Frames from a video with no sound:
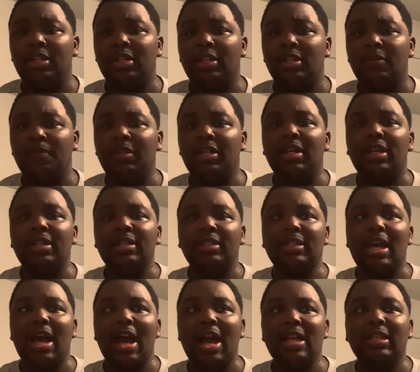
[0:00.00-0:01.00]
Because
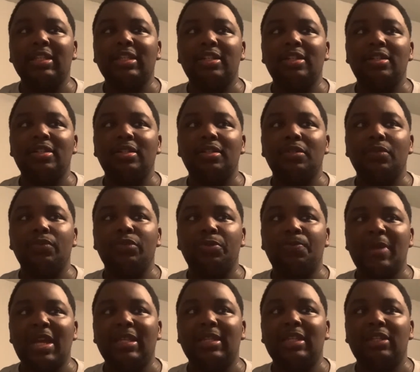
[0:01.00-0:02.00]
Asuka was
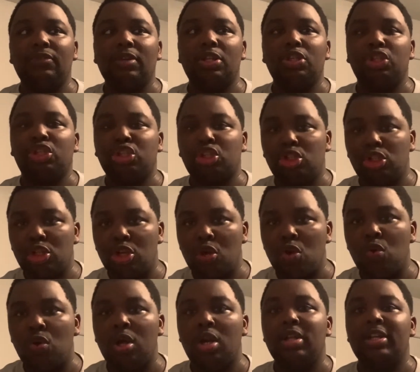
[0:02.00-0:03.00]
basically trying to
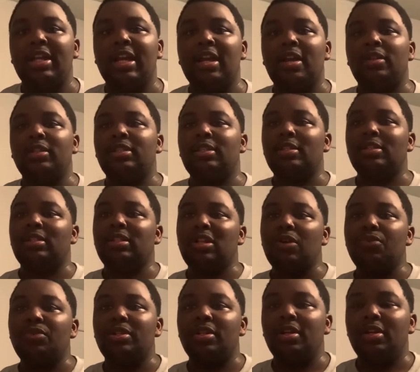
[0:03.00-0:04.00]
slow down to
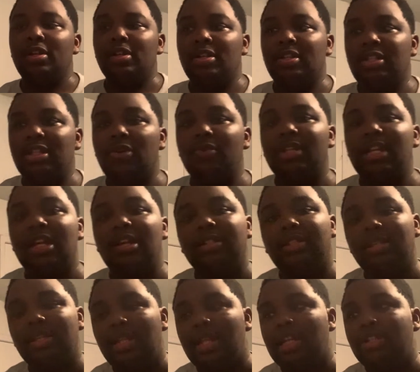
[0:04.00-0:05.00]

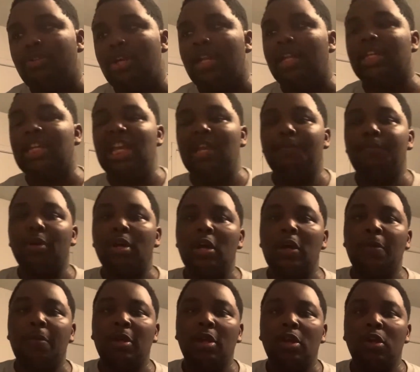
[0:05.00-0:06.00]
like try to keep
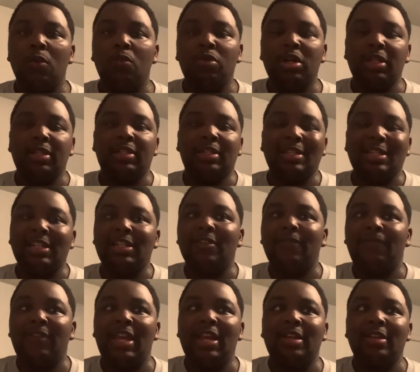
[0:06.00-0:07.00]
up with Zelina
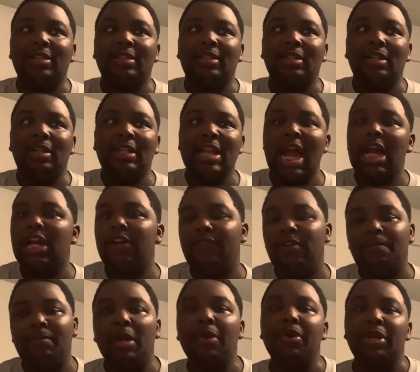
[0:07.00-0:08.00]
Vega's lack of
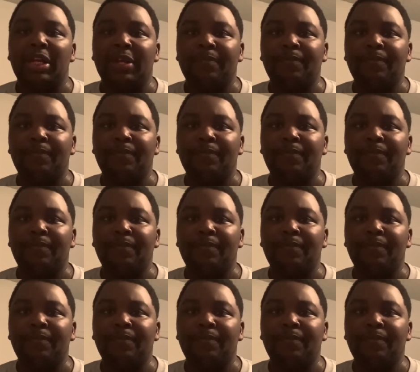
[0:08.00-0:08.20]
ability.